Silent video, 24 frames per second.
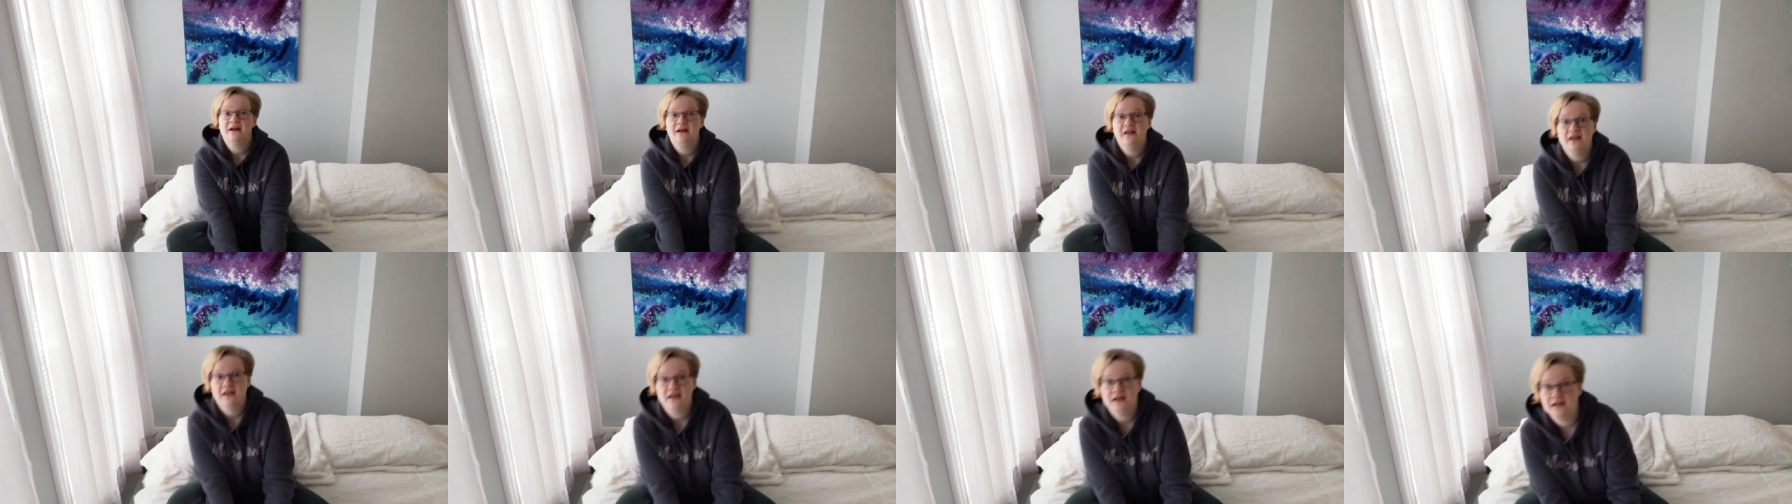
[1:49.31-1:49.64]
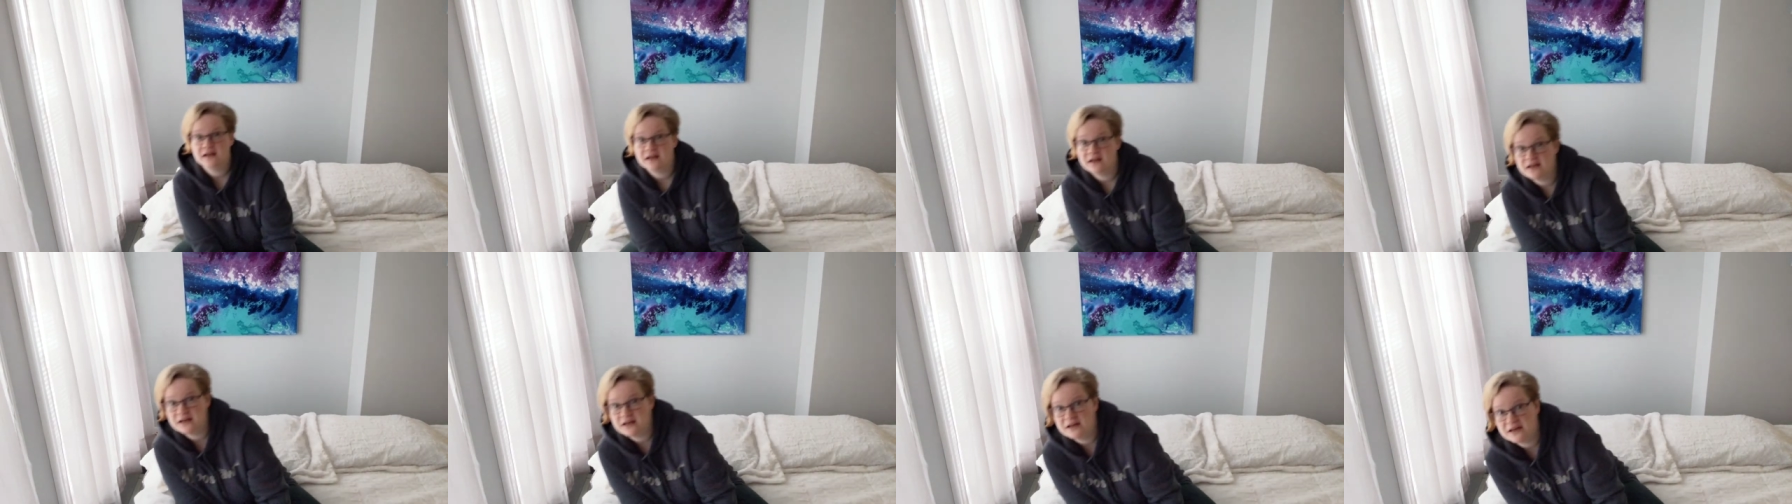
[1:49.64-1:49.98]

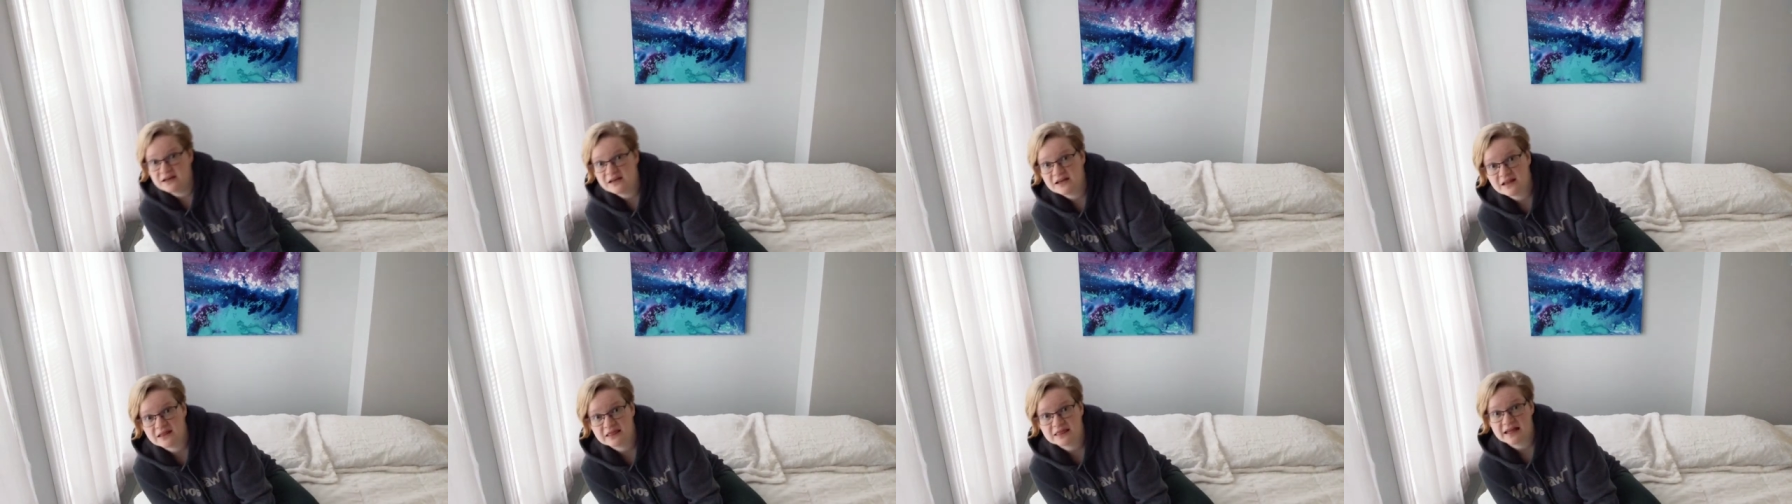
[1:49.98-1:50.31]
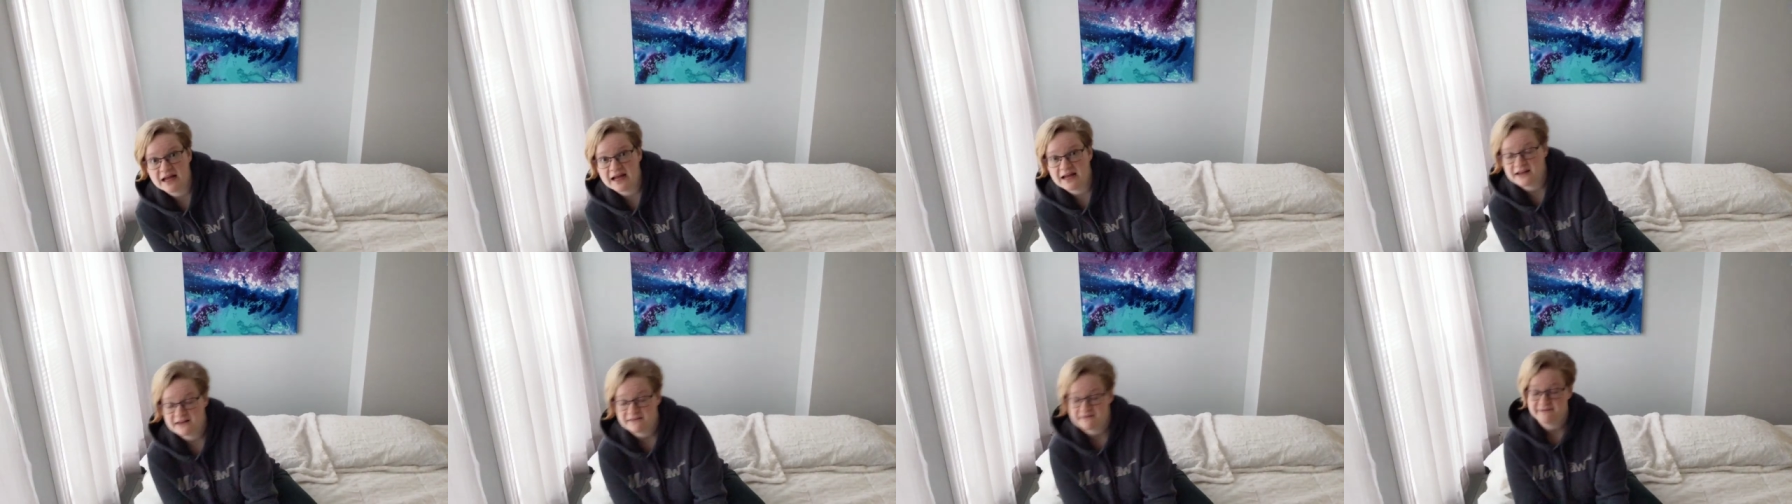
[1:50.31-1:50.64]
in
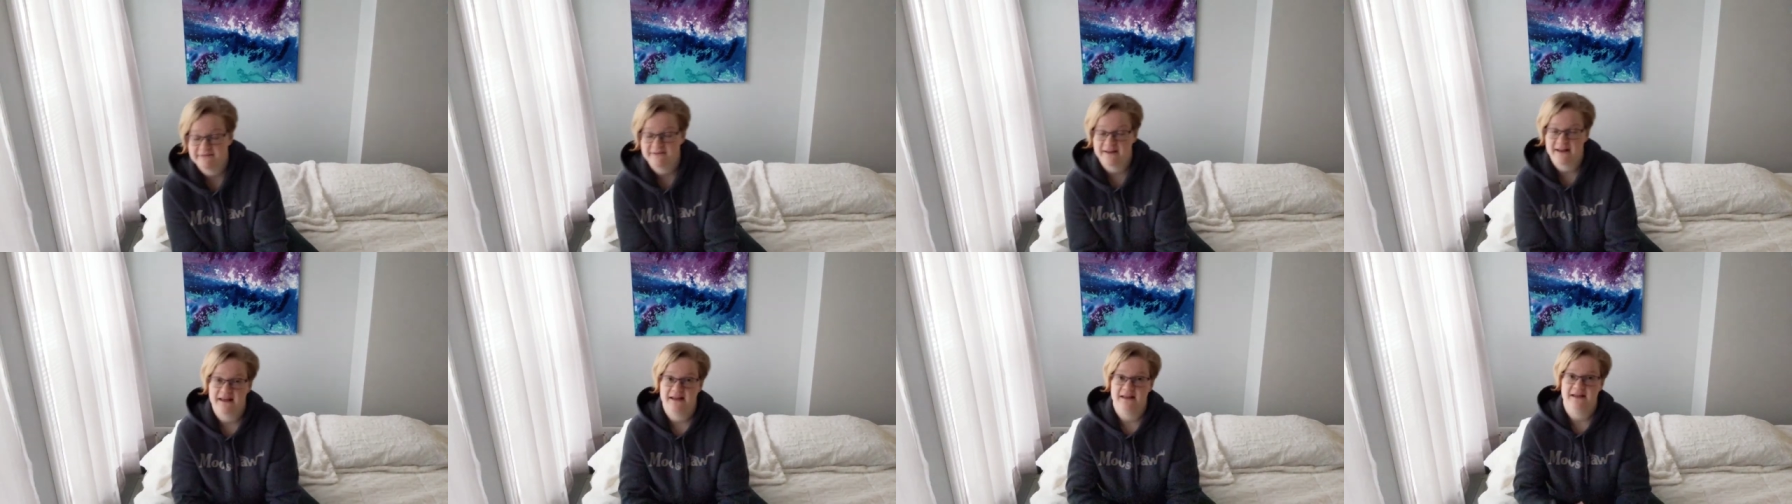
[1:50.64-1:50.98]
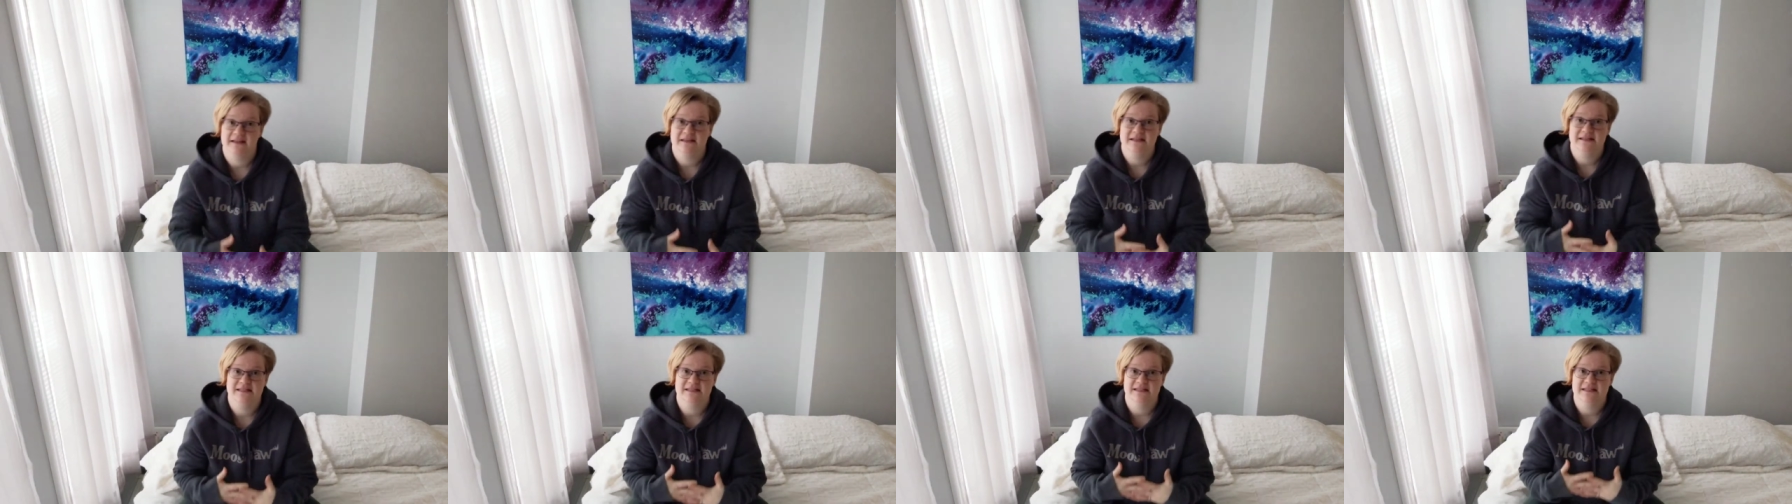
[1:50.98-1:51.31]
life
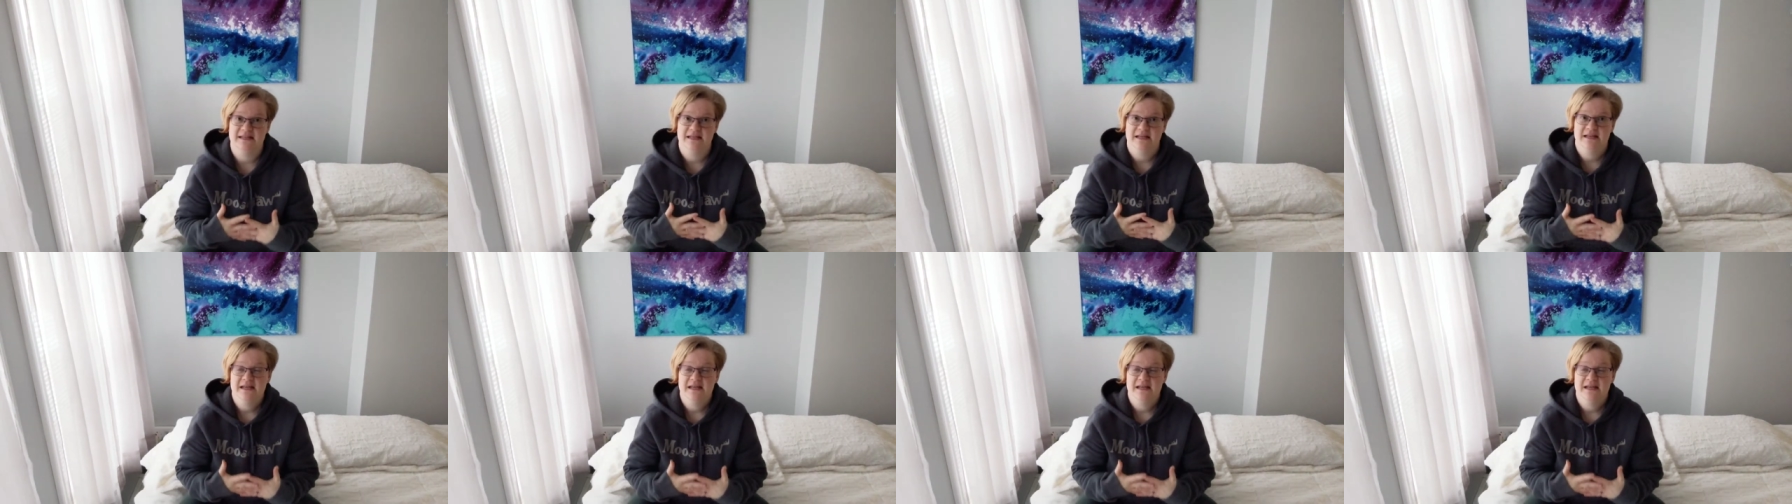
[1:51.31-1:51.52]
and